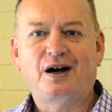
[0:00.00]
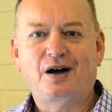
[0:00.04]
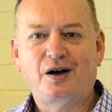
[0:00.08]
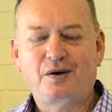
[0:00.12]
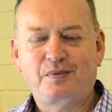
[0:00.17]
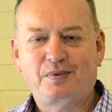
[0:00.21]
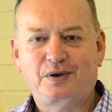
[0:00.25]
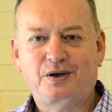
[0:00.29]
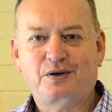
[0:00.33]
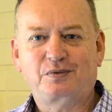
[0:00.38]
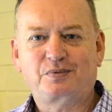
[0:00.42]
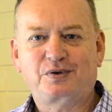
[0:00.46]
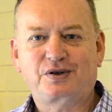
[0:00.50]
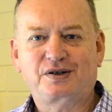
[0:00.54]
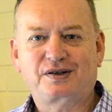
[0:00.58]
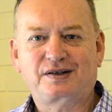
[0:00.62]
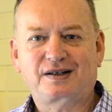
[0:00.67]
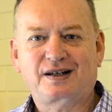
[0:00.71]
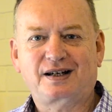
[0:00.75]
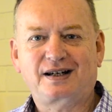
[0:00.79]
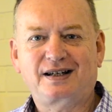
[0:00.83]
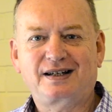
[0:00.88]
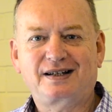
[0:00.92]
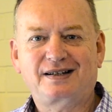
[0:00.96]
I hope it helps your
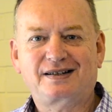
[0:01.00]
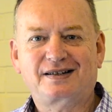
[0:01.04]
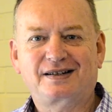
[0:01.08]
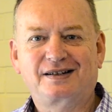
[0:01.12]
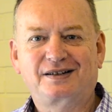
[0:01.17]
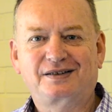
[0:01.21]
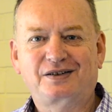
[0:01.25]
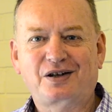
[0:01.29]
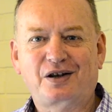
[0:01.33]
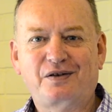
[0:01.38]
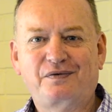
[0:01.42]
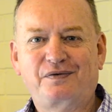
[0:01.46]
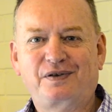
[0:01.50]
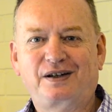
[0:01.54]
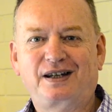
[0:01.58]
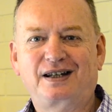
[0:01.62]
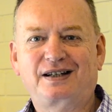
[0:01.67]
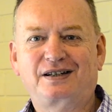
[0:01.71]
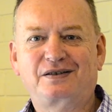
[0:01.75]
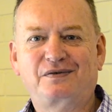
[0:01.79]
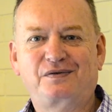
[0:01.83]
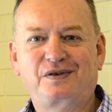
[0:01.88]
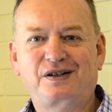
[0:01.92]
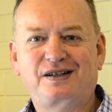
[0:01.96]
studies. Don't
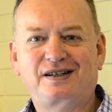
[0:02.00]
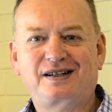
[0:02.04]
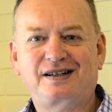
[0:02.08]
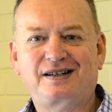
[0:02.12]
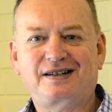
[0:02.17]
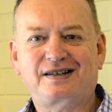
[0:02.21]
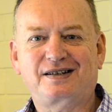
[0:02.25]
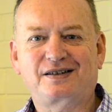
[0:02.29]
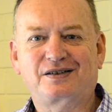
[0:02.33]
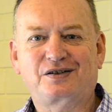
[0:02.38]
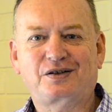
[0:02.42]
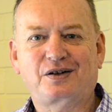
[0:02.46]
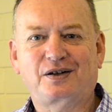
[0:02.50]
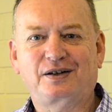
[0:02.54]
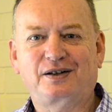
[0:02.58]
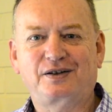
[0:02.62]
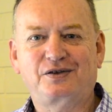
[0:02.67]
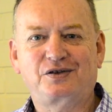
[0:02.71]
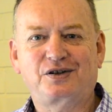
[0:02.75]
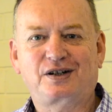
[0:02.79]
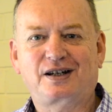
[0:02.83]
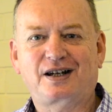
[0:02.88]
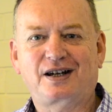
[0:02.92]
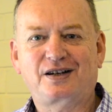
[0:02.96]
forget to visit us at
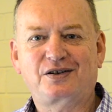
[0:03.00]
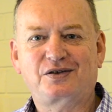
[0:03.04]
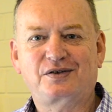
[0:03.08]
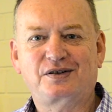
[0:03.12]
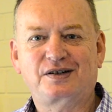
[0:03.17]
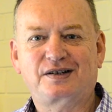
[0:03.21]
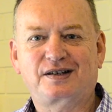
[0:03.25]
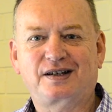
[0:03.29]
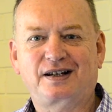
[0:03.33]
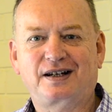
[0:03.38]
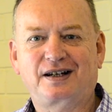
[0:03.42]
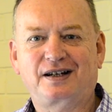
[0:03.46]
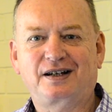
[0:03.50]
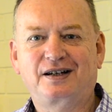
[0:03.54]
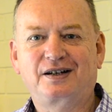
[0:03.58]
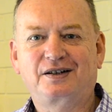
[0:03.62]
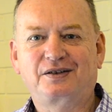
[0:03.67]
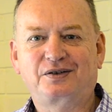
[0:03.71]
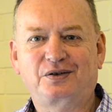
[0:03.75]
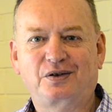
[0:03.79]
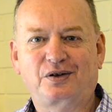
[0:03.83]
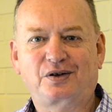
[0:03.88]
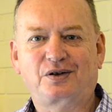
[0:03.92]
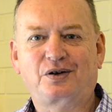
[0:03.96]

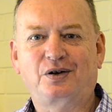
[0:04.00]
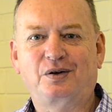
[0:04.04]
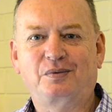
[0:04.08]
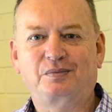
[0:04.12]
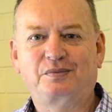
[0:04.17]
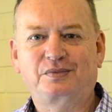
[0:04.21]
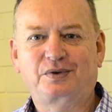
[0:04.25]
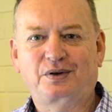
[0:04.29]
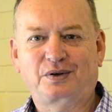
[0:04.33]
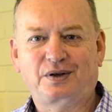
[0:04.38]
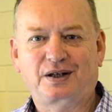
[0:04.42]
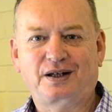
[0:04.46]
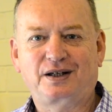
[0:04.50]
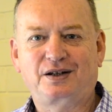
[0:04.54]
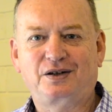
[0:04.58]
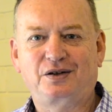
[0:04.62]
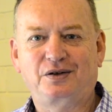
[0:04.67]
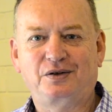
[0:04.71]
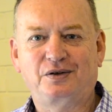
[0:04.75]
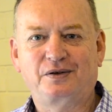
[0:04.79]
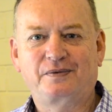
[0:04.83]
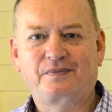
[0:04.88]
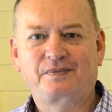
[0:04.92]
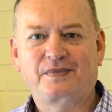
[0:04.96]

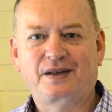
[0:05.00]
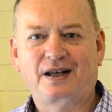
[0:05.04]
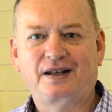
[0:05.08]
totaleducationcentre.com.au.